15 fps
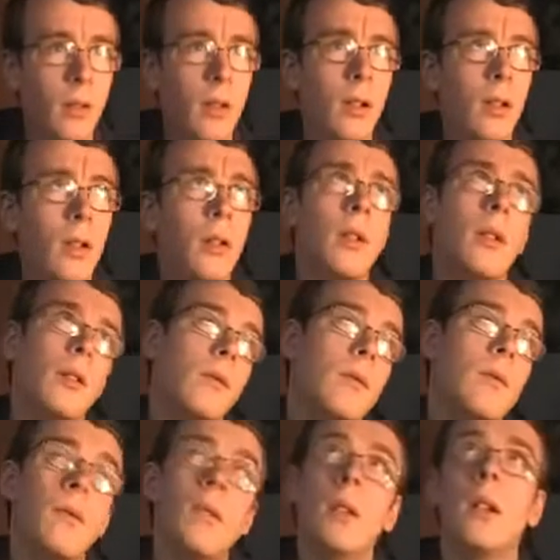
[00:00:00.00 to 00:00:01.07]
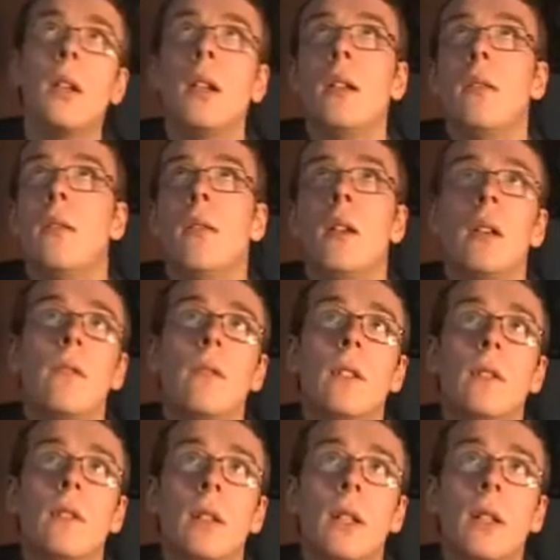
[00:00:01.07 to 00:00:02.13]
Uh, 35,
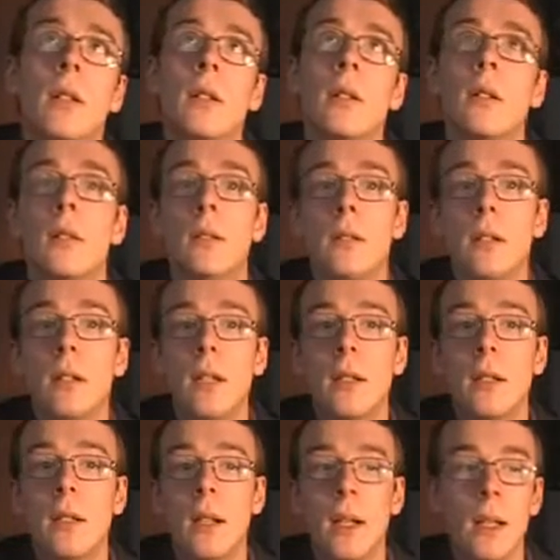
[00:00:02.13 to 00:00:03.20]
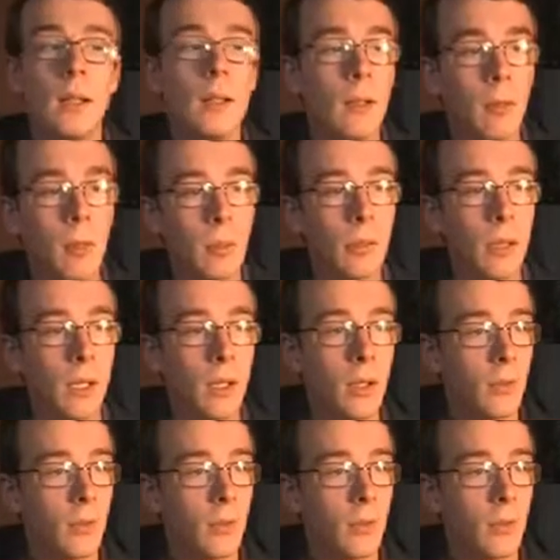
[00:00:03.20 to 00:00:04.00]
50. 60. I'd say we've been playing it